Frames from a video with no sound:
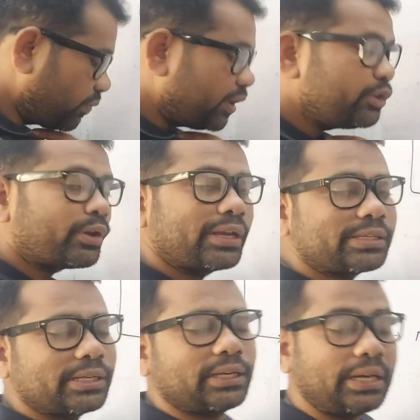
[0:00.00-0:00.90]
When you
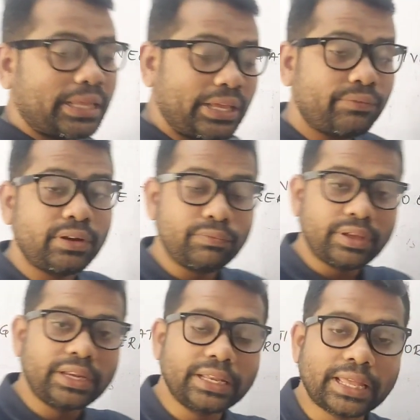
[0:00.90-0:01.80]
can say that given
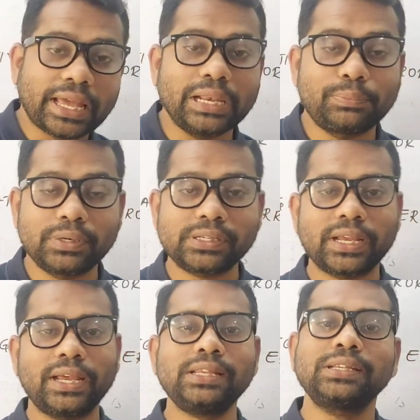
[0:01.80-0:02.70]
vernier calipers
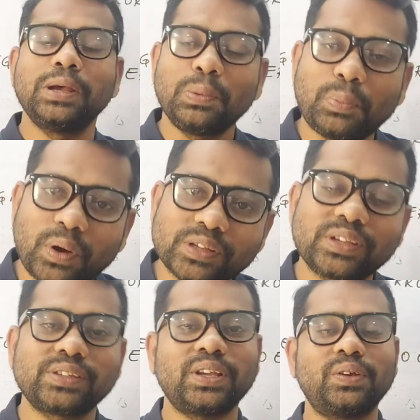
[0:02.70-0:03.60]
has
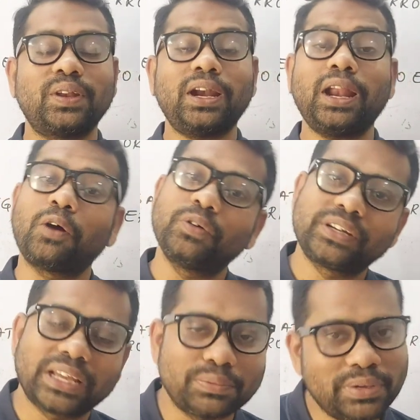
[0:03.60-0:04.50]
positive zero error, how
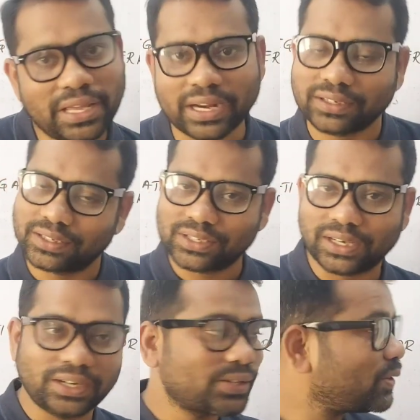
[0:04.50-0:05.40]
it can be corrected, children.